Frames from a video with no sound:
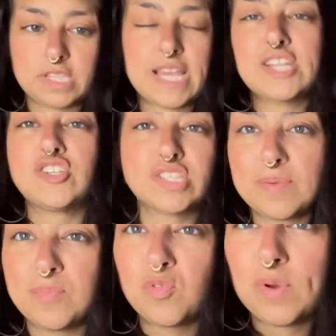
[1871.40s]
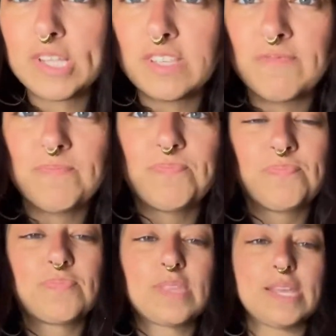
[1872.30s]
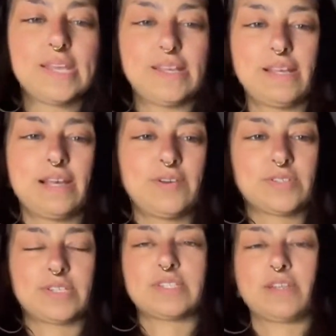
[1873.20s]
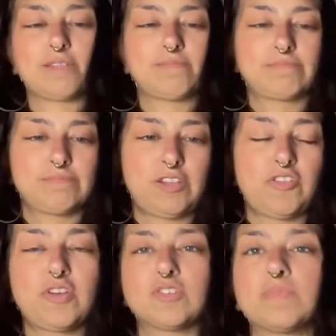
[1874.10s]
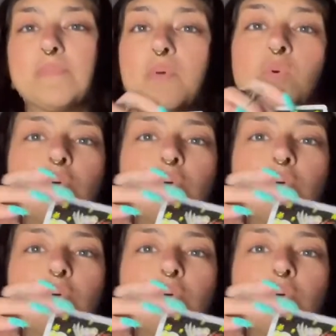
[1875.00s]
Saggy, Sun, Moon, Rising. I was gonna say everything else, but